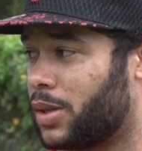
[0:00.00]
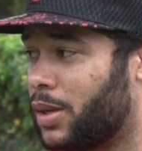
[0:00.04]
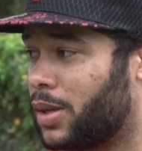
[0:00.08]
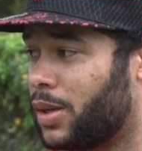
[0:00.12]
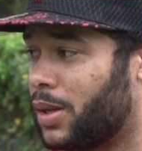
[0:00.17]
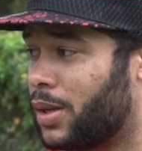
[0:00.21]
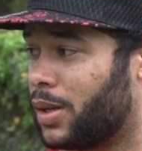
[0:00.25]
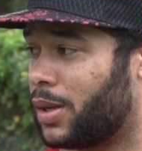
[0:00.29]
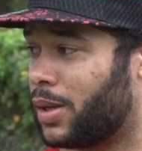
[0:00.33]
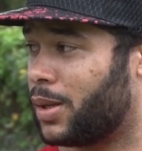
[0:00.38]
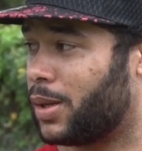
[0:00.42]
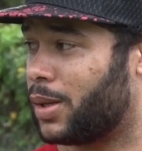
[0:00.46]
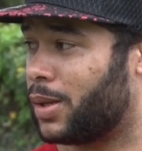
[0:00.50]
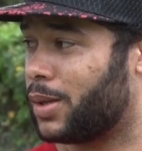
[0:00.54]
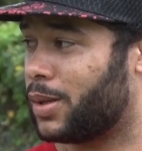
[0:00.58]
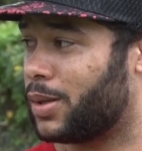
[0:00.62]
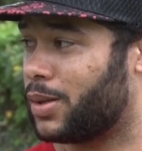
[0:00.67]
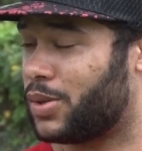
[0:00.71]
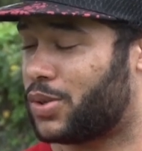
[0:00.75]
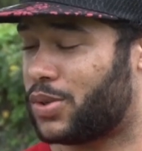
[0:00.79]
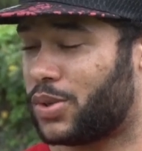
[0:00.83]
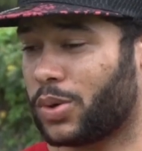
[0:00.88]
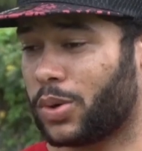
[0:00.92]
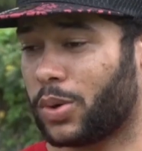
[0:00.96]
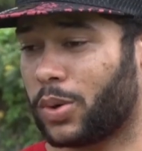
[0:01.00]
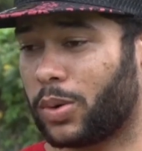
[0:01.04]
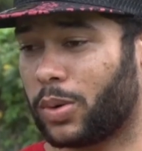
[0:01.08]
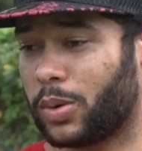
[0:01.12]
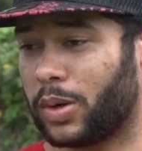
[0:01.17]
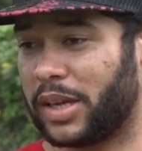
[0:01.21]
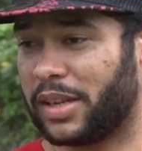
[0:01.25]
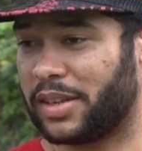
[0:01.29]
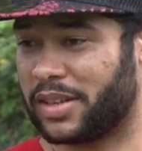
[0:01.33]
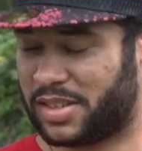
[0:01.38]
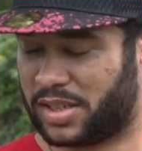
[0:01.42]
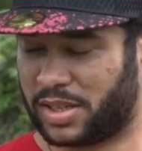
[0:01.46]
Wow. So
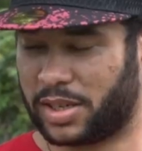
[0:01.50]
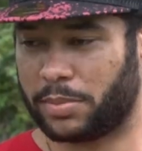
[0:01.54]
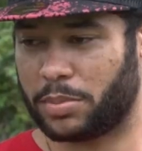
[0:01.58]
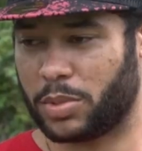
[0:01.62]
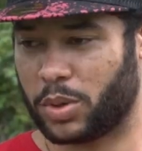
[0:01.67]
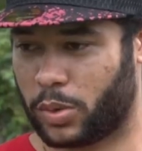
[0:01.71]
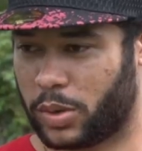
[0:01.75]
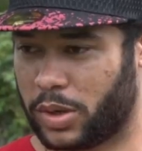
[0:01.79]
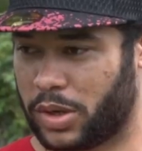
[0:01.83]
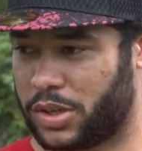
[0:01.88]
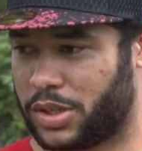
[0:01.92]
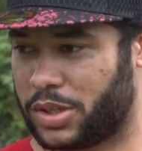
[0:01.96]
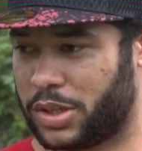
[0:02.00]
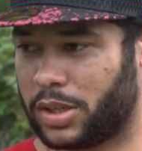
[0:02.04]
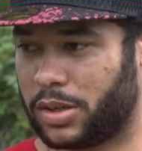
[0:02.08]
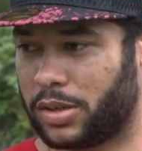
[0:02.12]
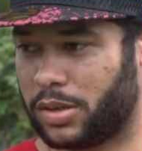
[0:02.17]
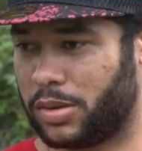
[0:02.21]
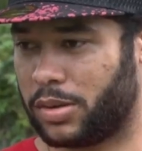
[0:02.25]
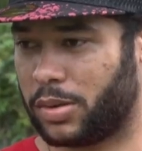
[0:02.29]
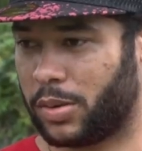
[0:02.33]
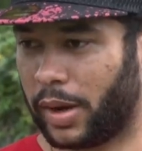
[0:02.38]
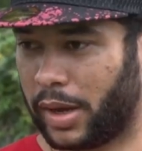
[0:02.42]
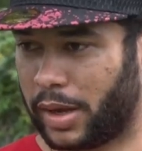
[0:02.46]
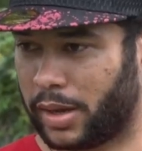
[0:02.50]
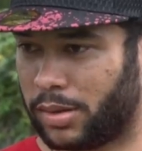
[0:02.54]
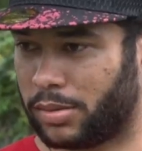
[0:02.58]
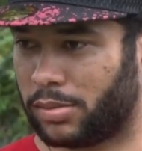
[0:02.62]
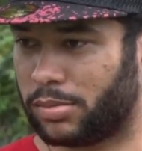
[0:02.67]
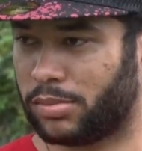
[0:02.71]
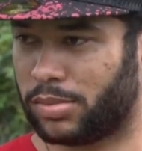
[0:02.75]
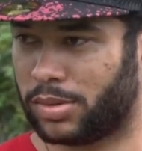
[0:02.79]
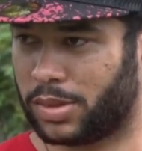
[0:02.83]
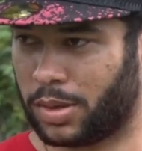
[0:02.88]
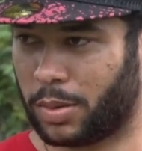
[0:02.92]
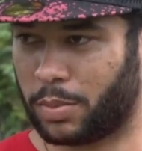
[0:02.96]
in the same location, you had
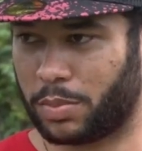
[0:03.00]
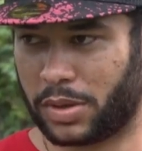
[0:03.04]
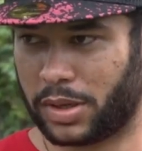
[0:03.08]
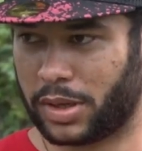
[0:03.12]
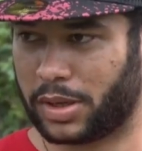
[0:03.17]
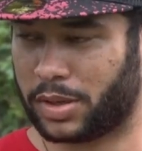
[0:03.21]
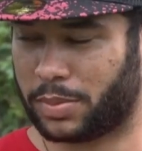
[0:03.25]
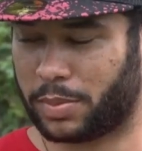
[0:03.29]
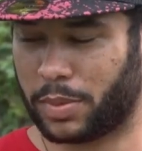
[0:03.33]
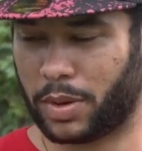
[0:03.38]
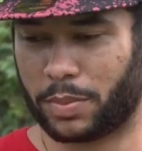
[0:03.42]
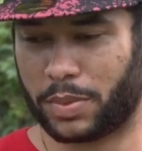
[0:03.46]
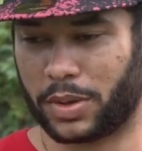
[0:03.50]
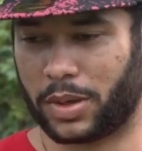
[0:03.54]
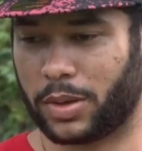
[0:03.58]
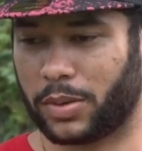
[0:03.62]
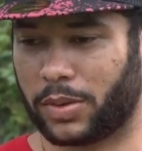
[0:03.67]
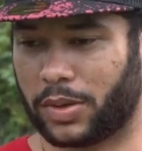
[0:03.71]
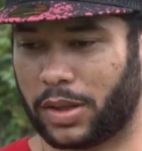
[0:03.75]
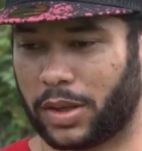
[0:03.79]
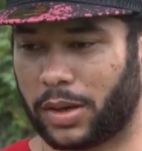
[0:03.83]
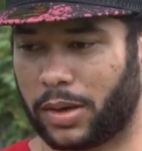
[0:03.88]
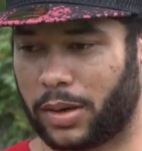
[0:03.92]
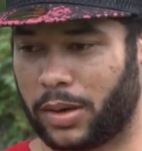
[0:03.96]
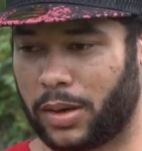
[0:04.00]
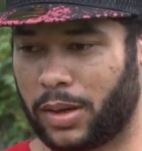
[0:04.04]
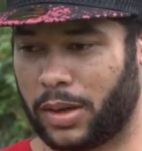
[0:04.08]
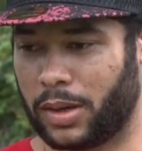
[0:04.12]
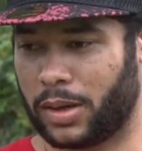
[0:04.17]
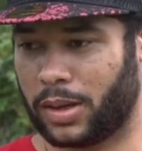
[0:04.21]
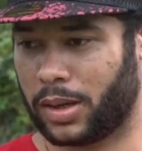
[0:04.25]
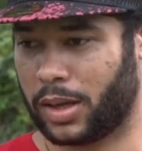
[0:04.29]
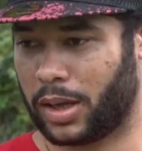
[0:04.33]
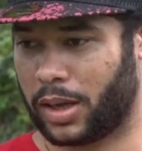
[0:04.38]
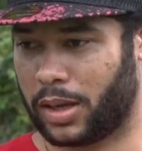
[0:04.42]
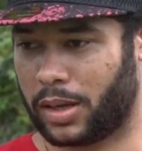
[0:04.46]
something else popping out there,
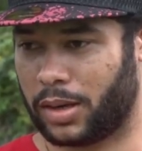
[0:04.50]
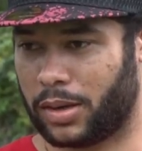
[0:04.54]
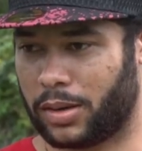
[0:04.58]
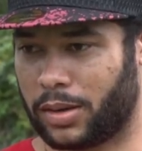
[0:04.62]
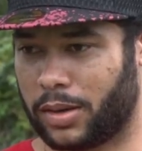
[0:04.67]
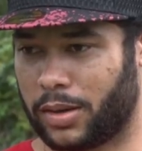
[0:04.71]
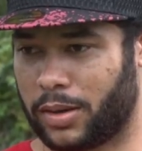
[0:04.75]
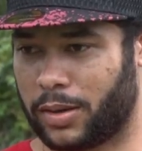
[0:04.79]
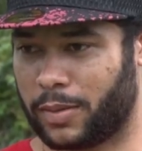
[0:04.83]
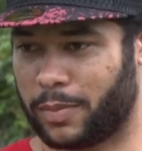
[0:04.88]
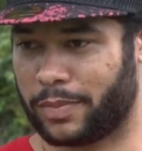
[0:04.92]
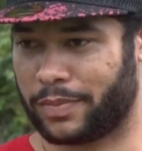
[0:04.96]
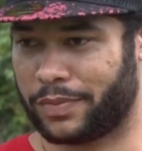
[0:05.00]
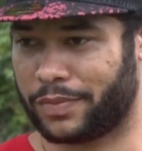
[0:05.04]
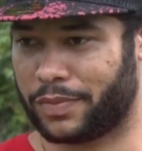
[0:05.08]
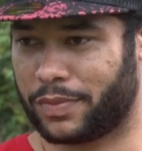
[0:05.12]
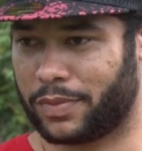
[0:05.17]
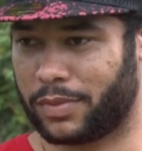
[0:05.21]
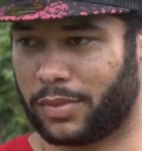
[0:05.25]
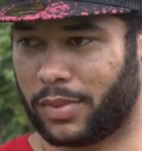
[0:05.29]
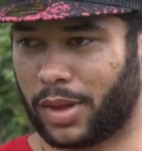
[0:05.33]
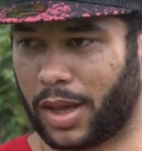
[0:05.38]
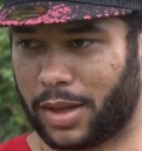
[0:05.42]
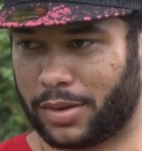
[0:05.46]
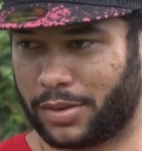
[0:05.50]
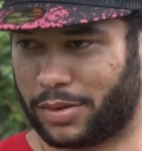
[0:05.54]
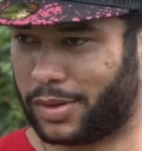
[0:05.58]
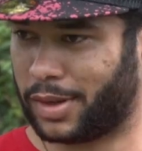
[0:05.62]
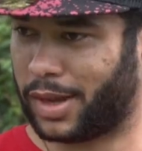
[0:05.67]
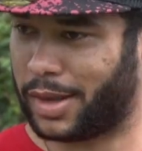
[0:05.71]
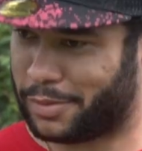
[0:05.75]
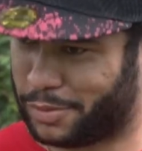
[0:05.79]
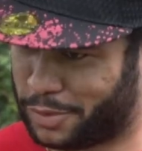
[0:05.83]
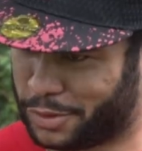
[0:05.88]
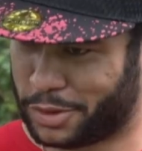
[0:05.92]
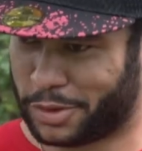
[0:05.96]
and um, I,
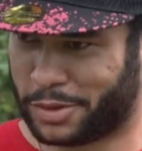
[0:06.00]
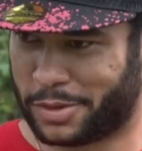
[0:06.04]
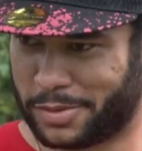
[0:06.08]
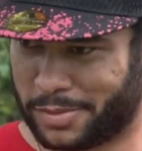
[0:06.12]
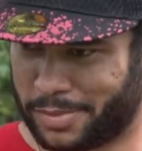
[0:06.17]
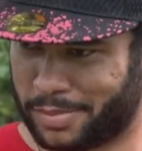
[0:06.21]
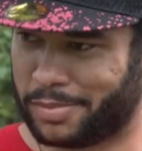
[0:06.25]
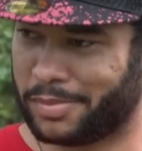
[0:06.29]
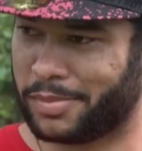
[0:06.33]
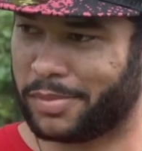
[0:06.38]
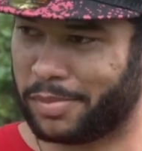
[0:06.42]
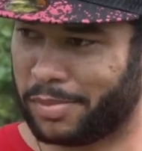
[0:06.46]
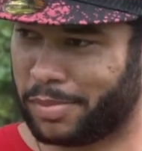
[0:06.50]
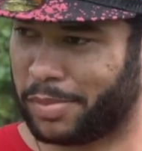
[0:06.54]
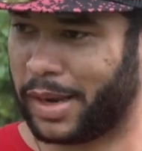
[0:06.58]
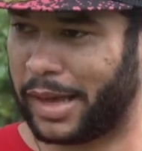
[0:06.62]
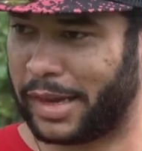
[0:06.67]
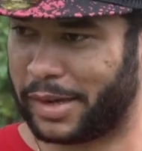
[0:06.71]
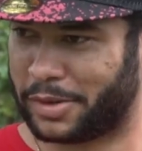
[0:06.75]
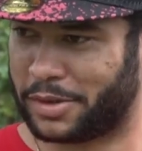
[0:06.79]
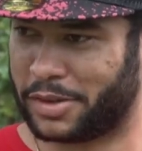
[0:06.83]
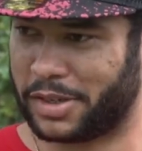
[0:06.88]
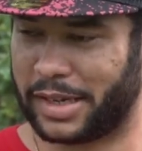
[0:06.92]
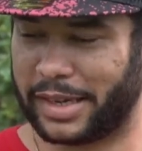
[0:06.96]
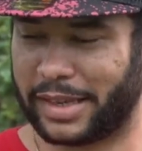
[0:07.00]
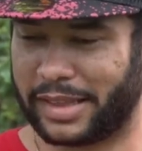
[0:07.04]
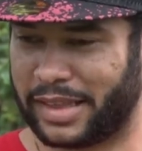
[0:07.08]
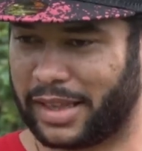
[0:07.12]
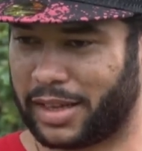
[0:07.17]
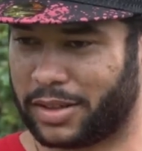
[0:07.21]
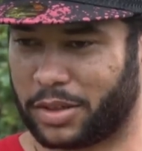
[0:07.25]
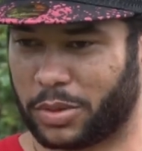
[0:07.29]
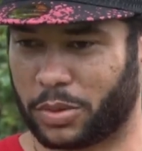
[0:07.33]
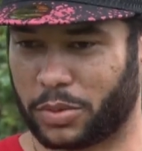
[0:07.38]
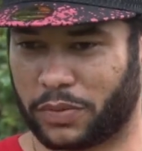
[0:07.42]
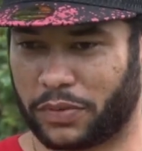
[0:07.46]
would just like to get
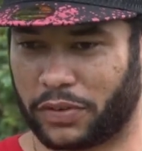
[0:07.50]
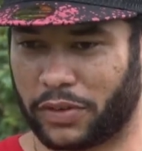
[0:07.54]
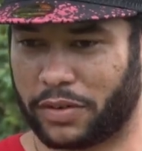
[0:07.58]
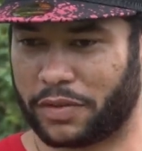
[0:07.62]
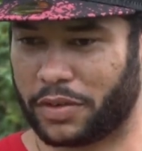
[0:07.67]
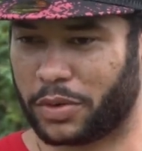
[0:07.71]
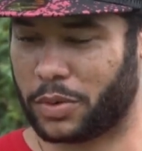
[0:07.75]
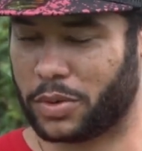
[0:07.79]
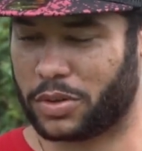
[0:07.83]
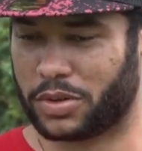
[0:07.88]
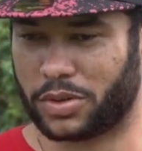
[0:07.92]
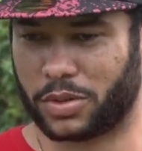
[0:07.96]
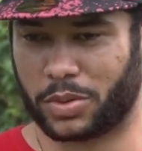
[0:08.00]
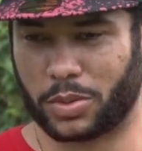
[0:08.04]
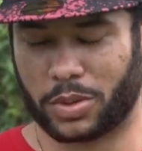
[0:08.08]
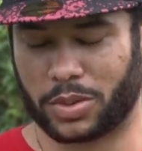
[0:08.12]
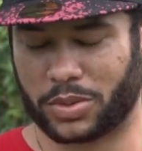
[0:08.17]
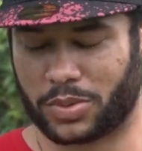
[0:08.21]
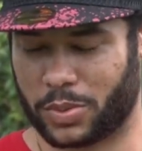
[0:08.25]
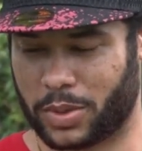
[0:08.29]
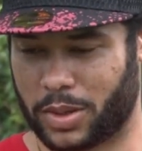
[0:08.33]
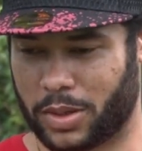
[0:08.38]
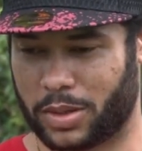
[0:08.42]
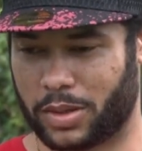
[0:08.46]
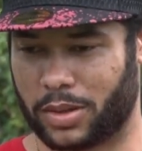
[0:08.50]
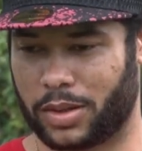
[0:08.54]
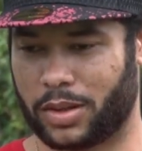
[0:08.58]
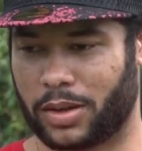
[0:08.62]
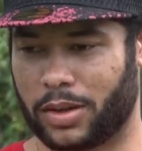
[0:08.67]
that out for everyone to know as well.